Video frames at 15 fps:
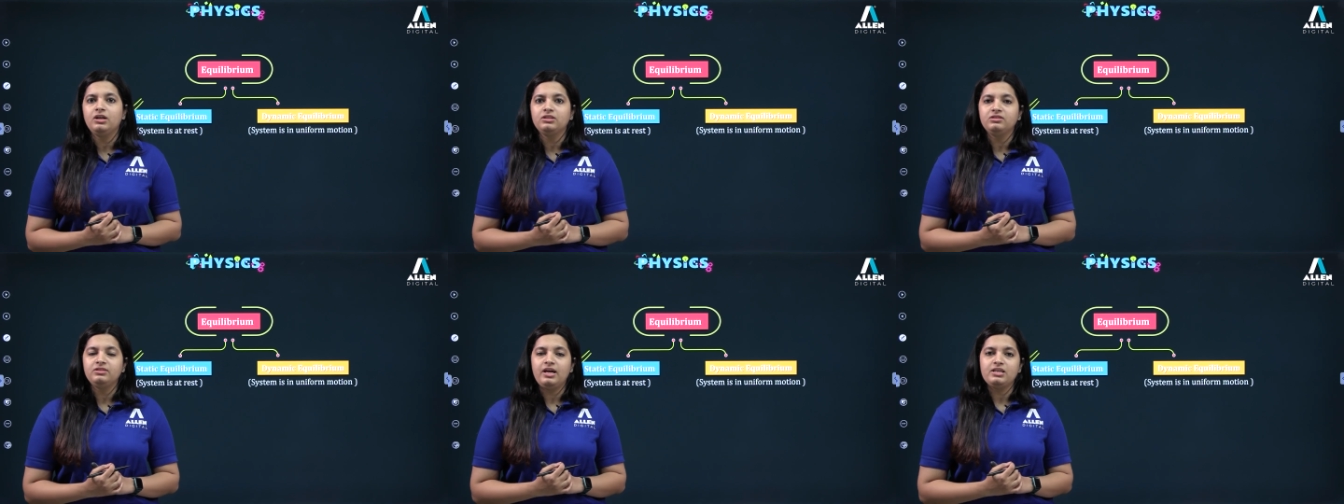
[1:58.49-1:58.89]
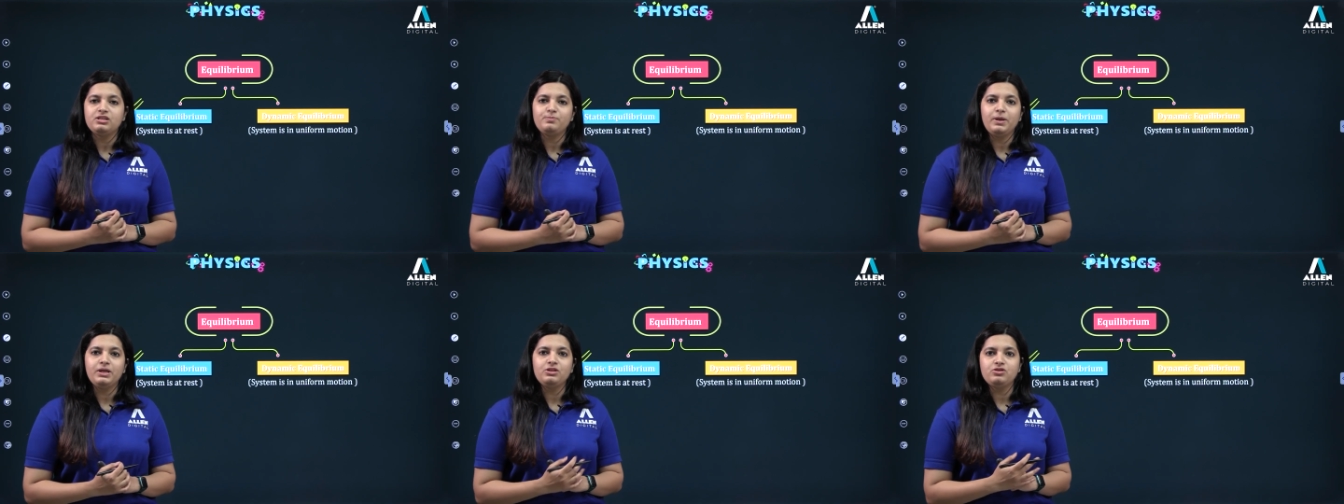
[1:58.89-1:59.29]
other
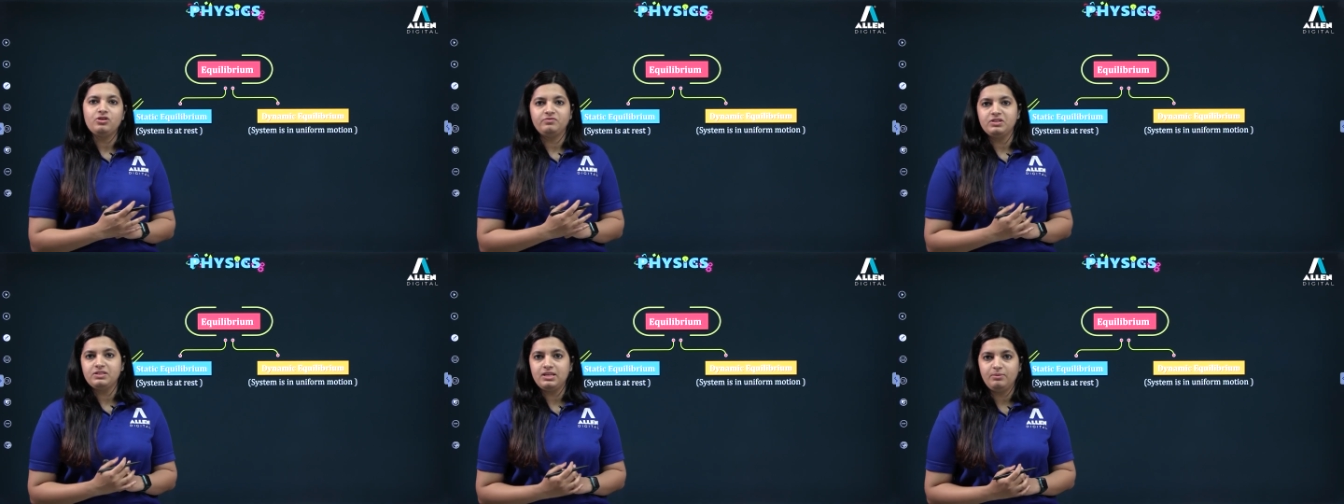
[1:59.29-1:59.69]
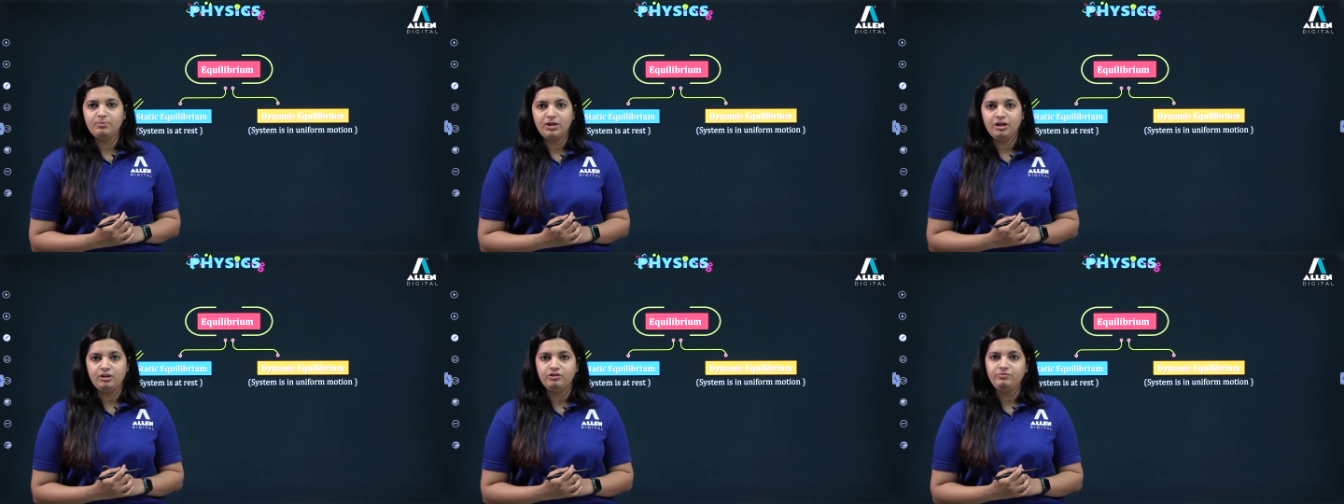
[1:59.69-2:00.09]
aspects of the same
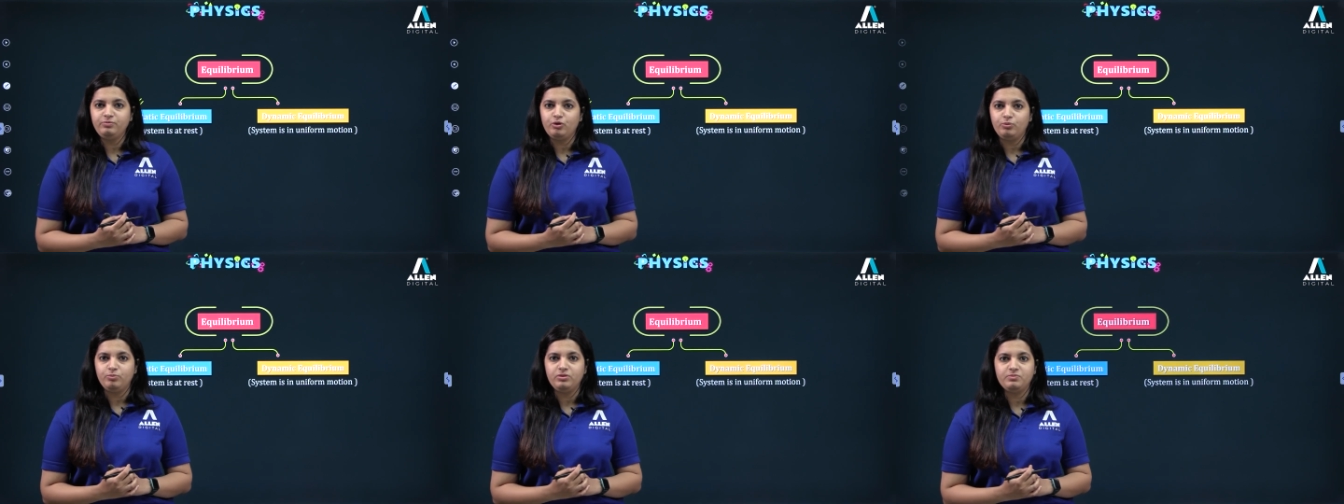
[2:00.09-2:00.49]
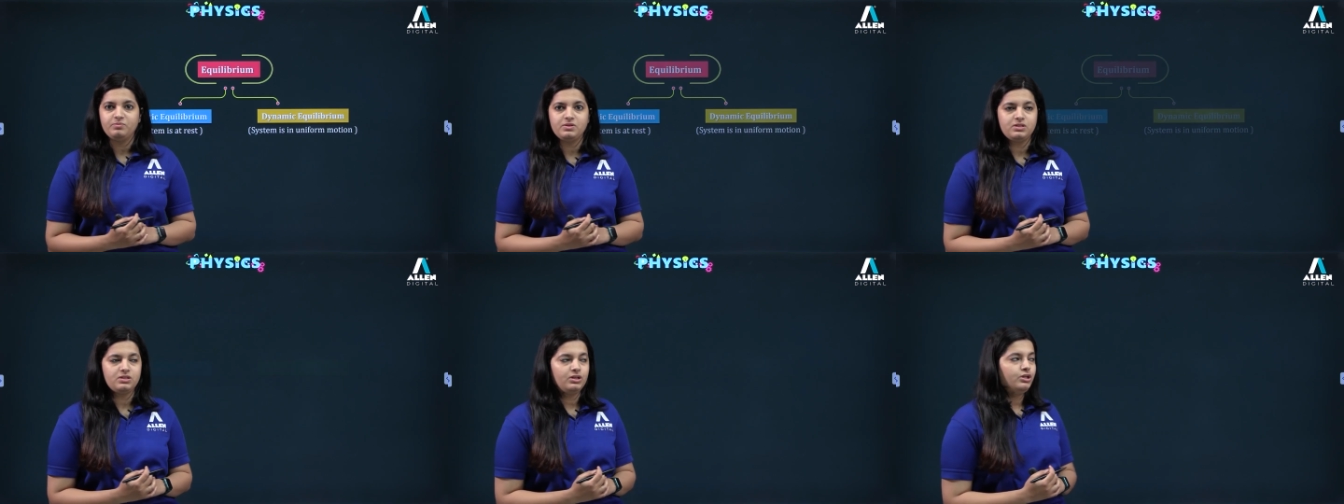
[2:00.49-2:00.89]
kind of
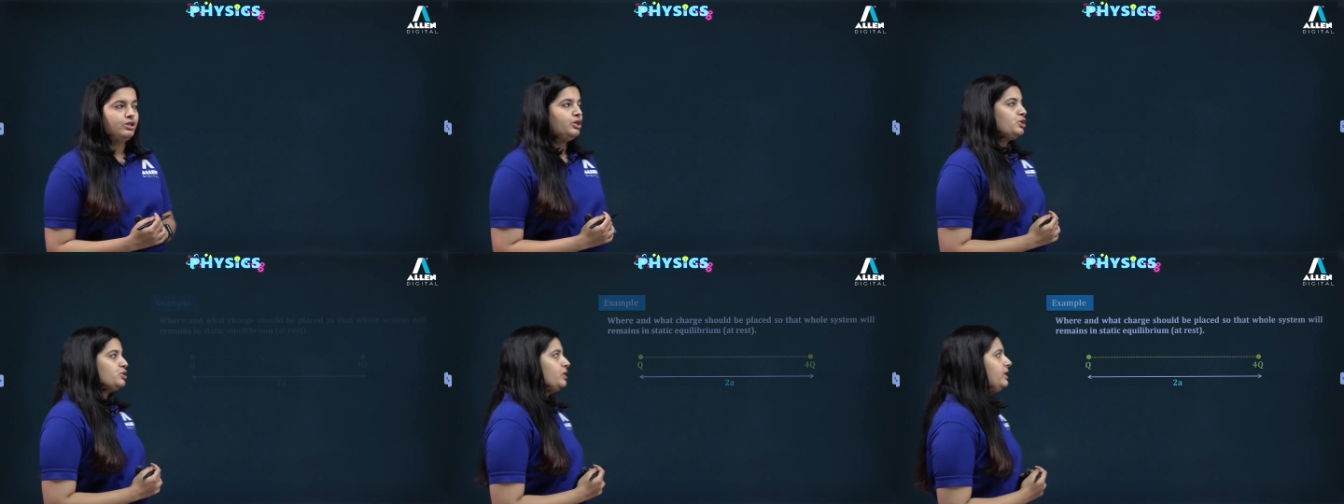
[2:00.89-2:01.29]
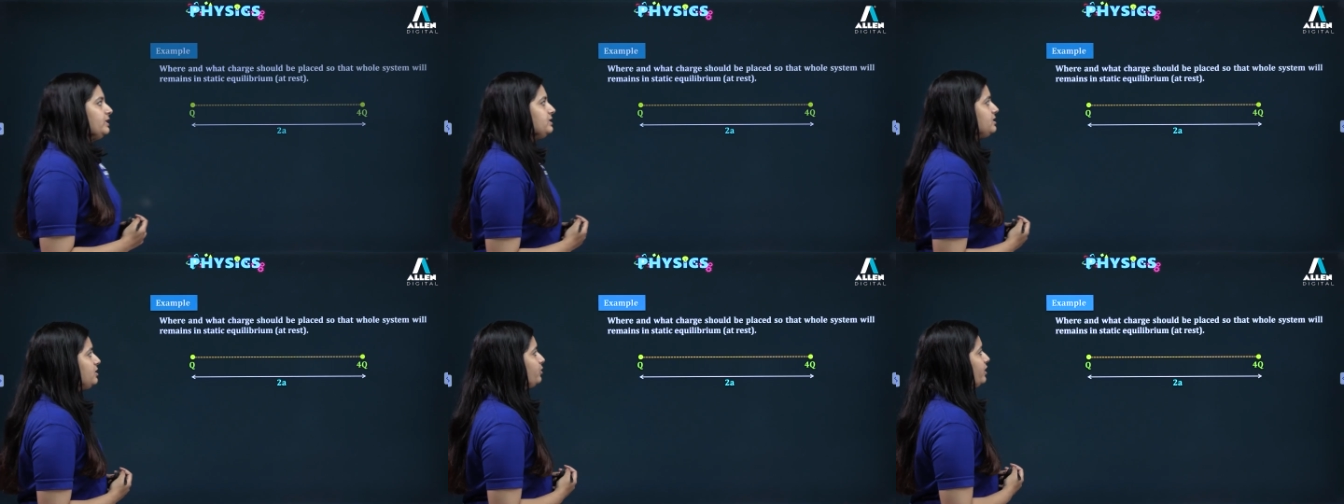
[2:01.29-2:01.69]
problems. So
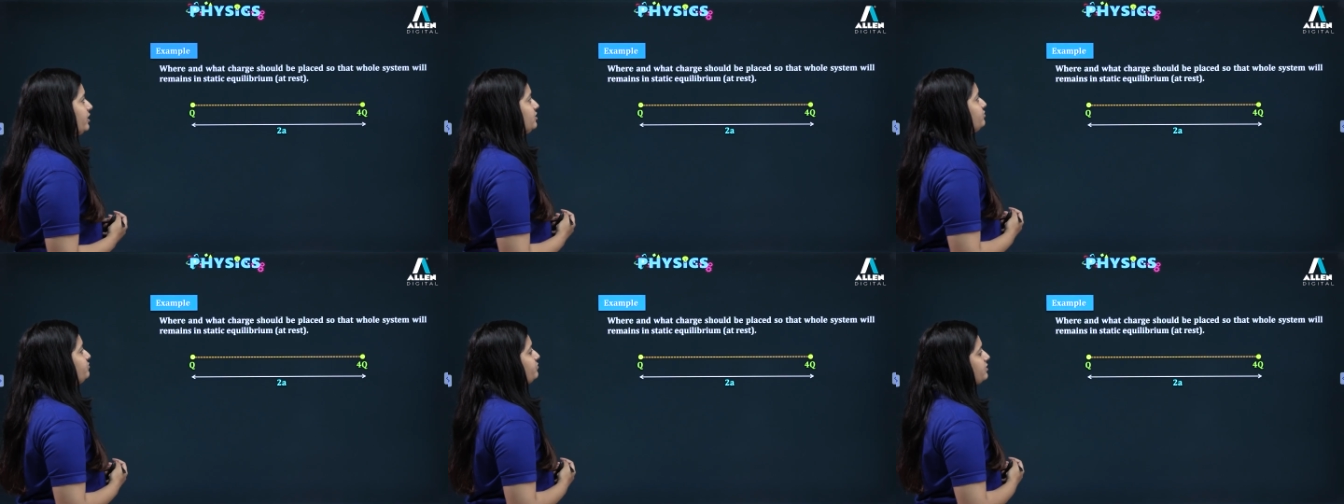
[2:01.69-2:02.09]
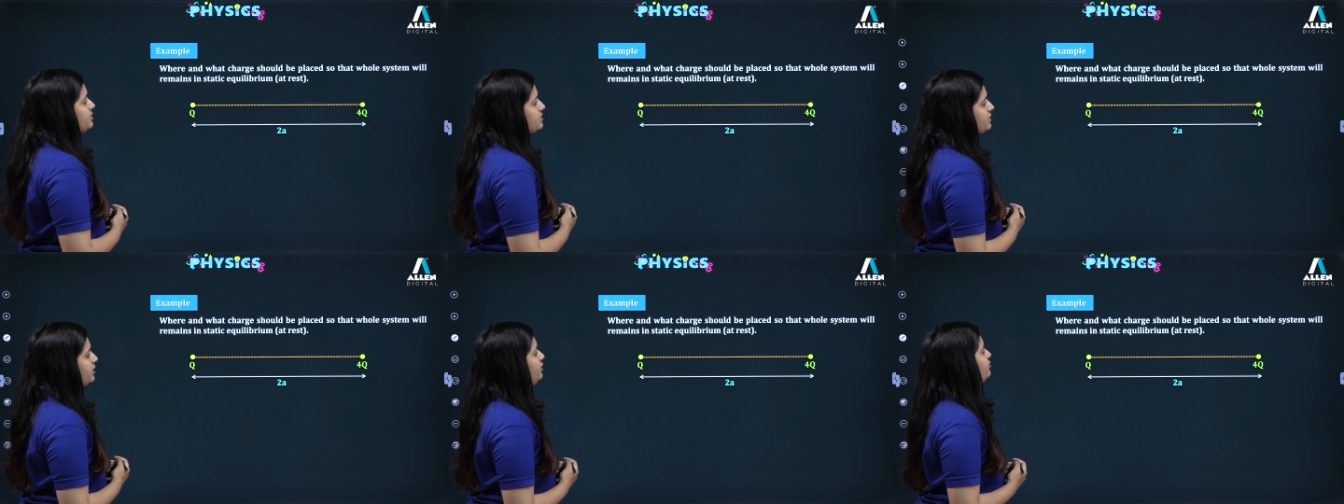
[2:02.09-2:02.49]
let's look at the
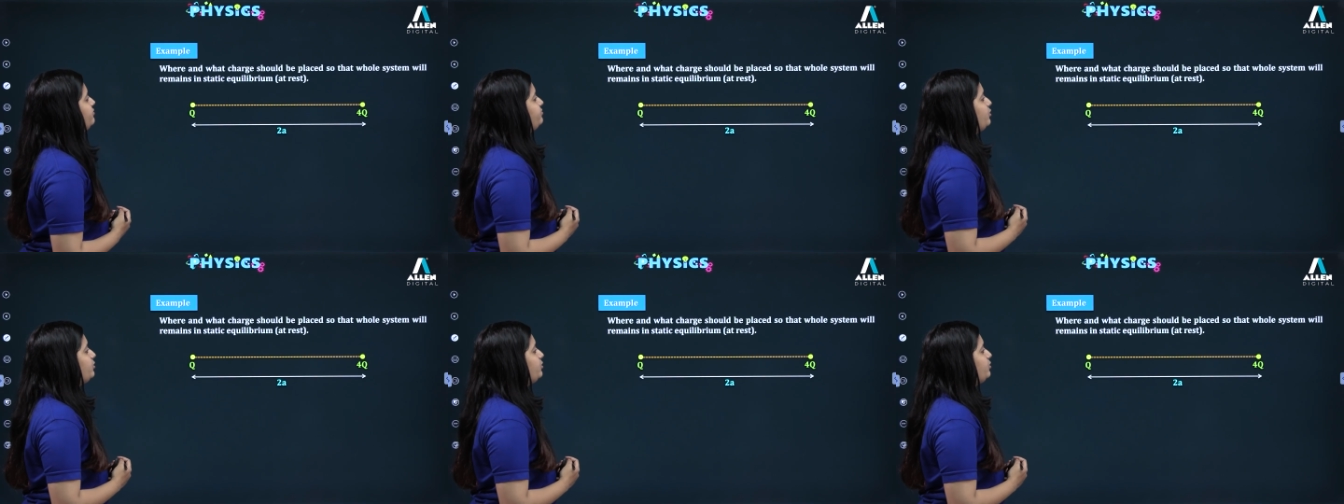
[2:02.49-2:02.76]
first kind of